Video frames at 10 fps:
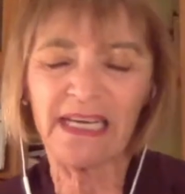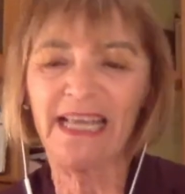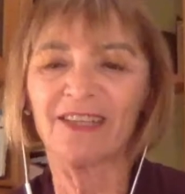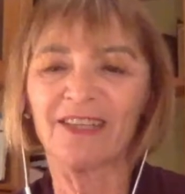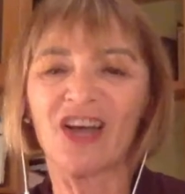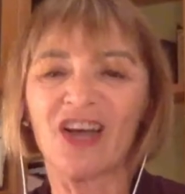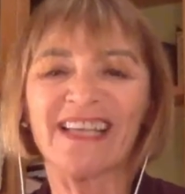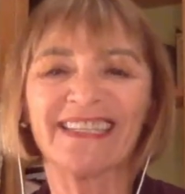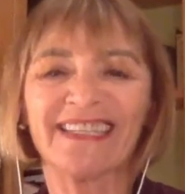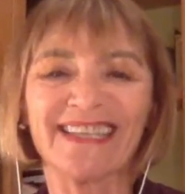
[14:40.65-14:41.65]
and the law
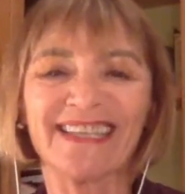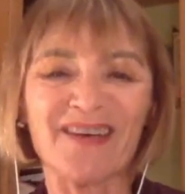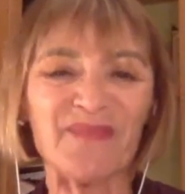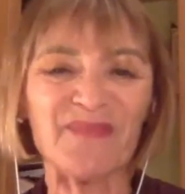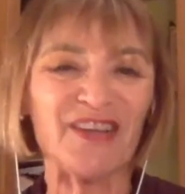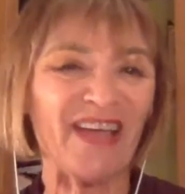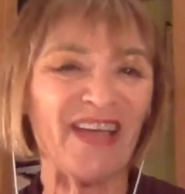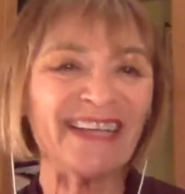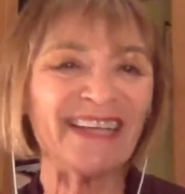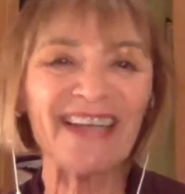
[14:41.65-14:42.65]
is, um, you know,
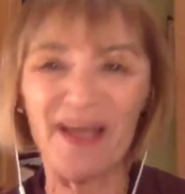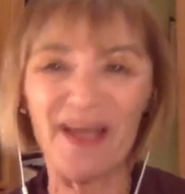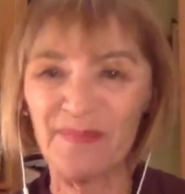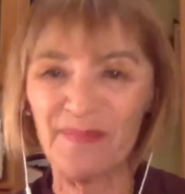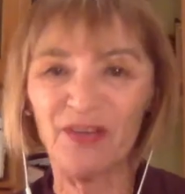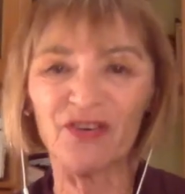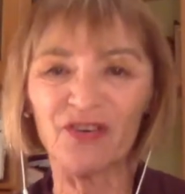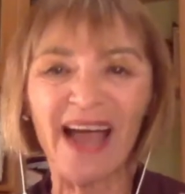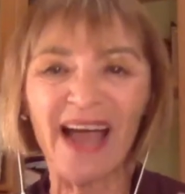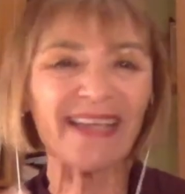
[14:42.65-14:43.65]
anytime you're
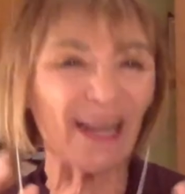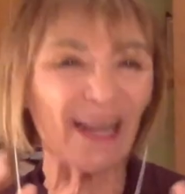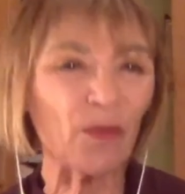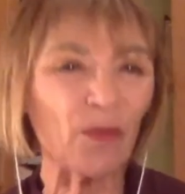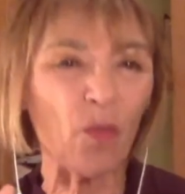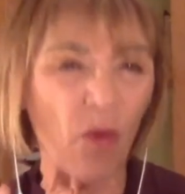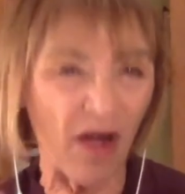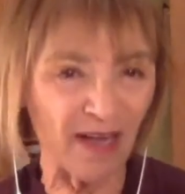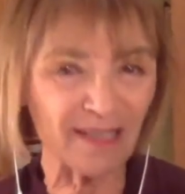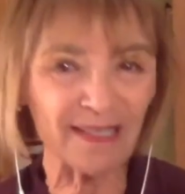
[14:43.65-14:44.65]
not getting what you
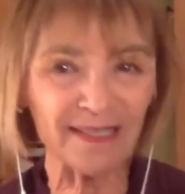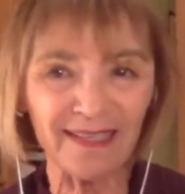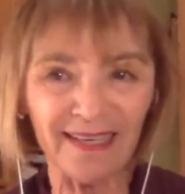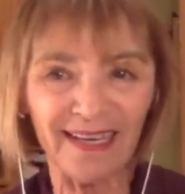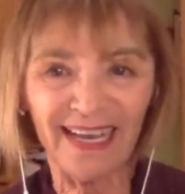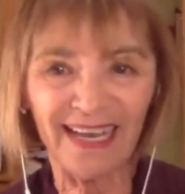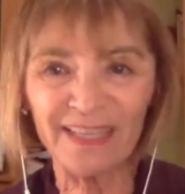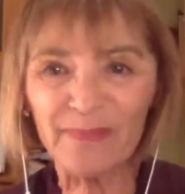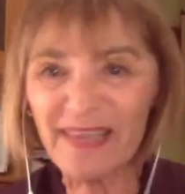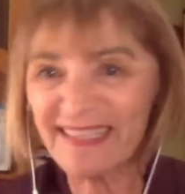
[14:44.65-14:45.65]
want,
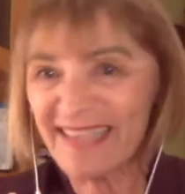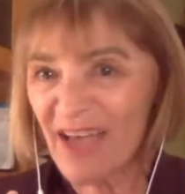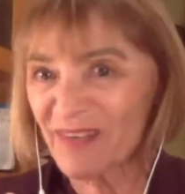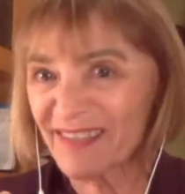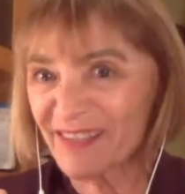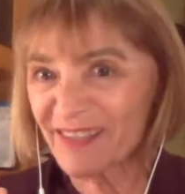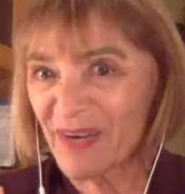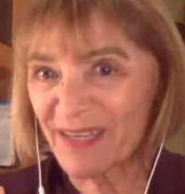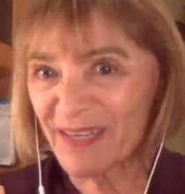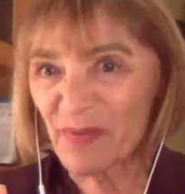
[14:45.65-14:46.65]
this might sound
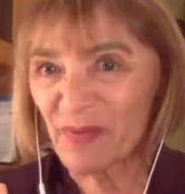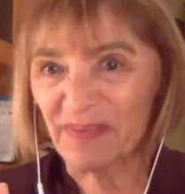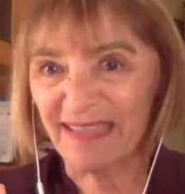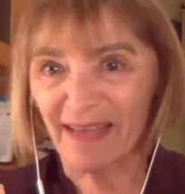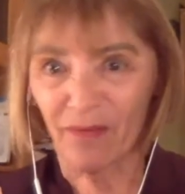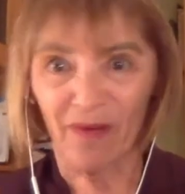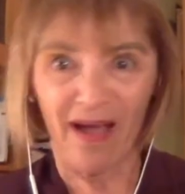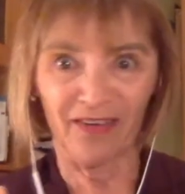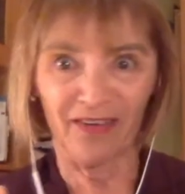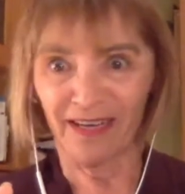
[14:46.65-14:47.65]
crazy to people. It's like, well,
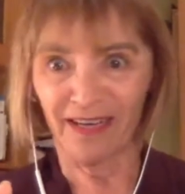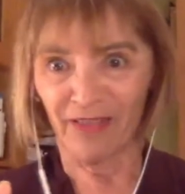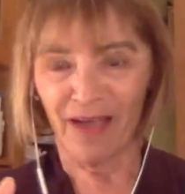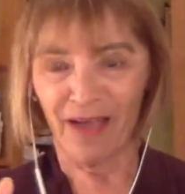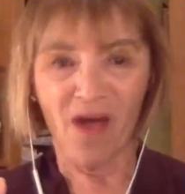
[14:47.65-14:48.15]
I don't get everything I want,